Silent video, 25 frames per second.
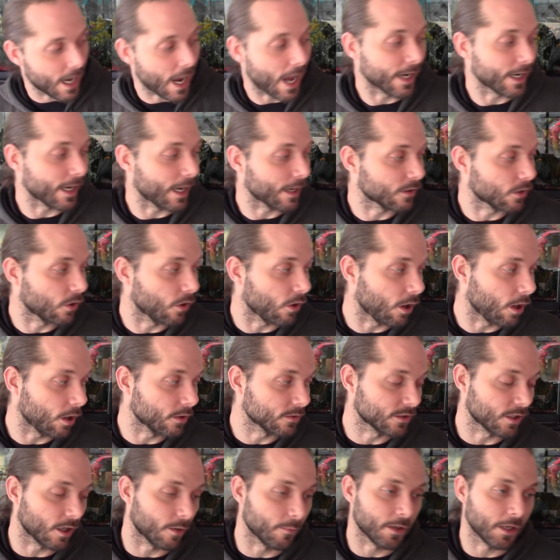I got
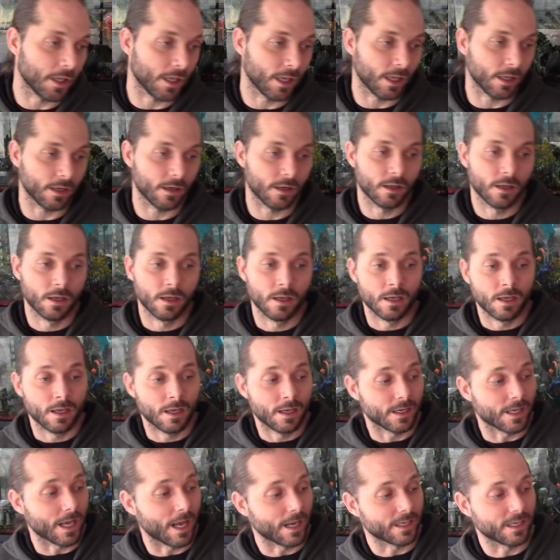calls coming in,
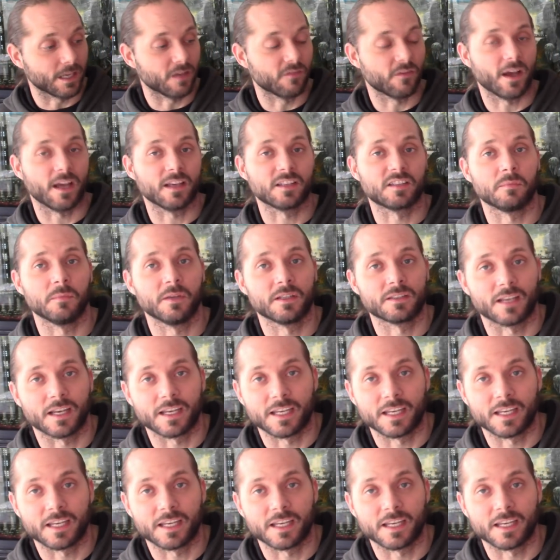got to give estimates.